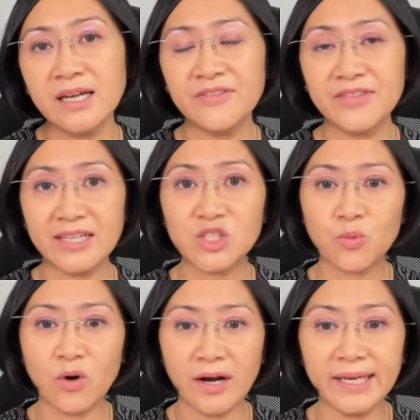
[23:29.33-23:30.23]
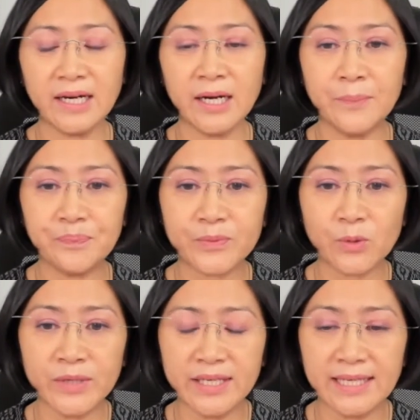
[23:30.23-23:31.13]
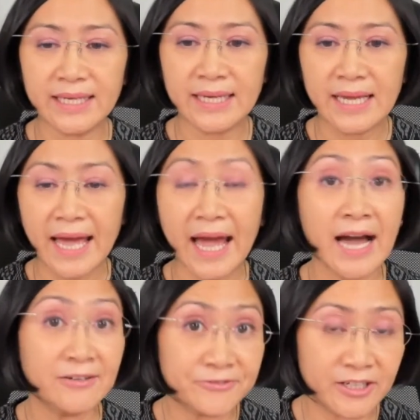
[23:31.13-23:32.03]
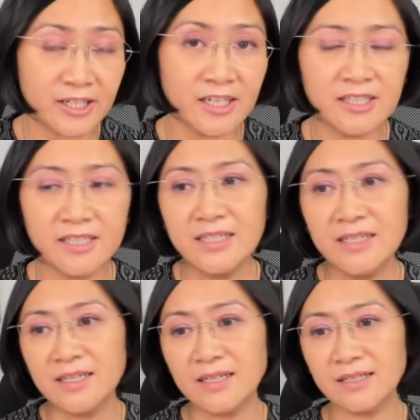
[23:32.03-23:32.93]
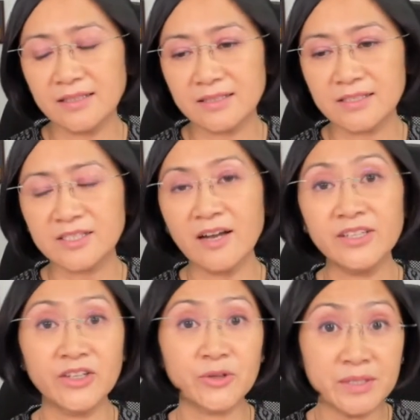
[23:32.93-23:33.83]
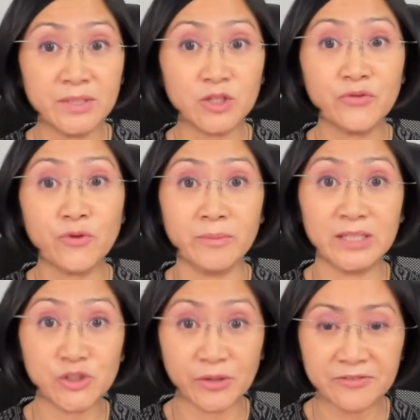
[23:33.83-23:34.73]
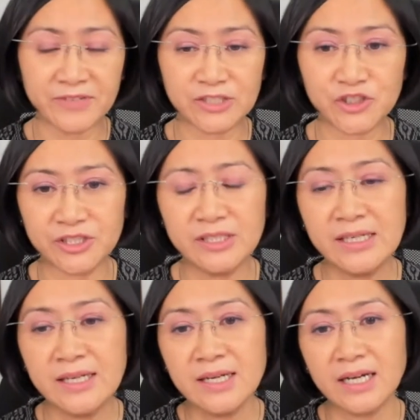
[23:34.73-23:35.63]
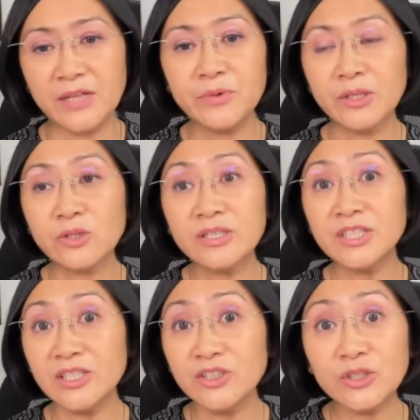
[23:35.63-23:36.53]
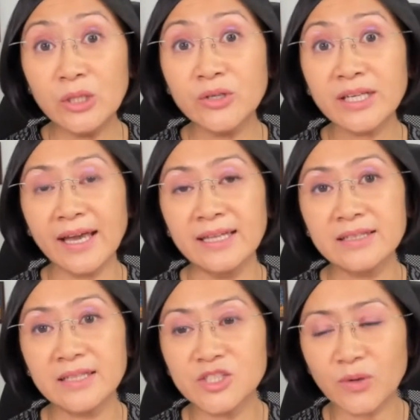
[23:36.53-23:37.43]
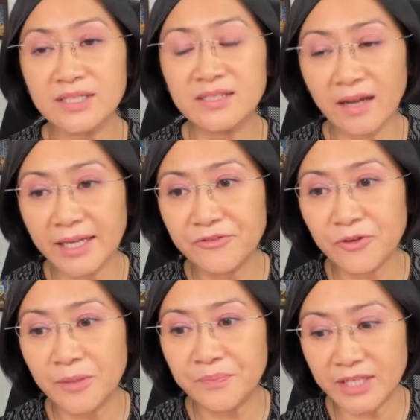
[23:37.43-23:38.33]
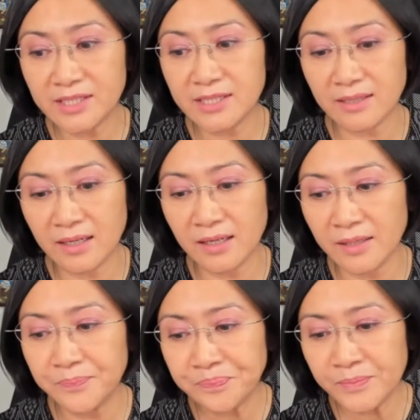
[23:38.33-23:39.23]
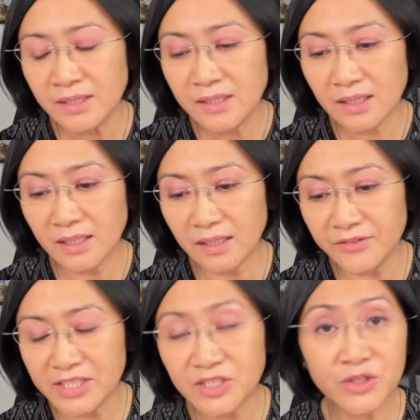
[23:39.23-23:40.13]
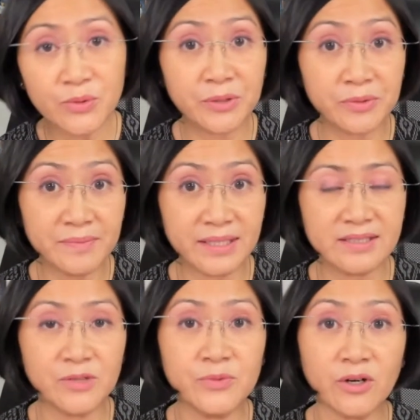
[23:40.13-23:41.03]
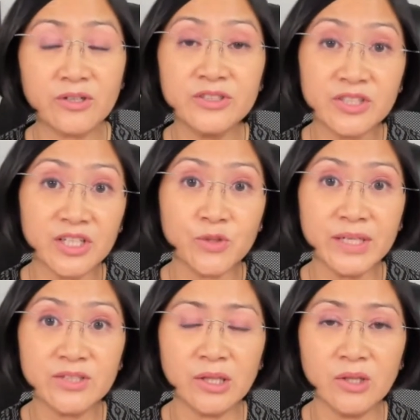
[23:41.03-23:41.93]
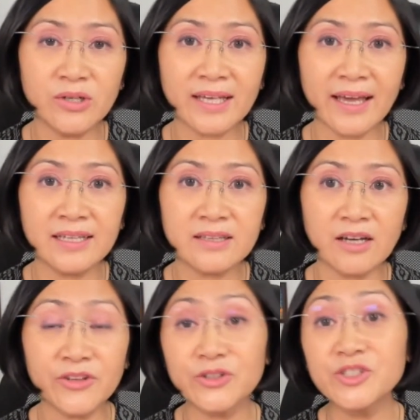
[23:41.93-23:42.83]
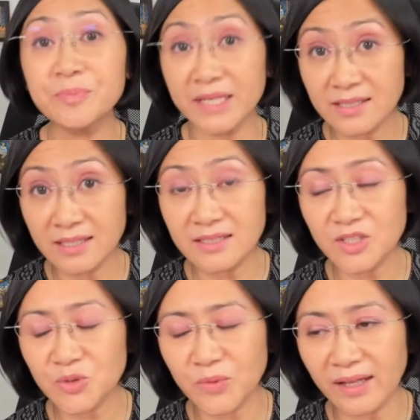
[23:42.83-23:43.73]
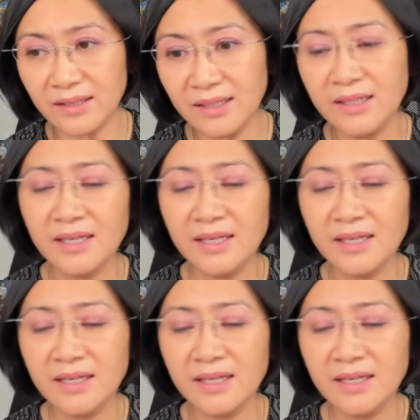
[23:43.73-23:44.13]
And that's why um, we have uh, signed an agreement to form a joint venture. And we will continue to look at, uh, so aside from this, uh, uh, this new agreement, then we are continuing to look at other spaces as well.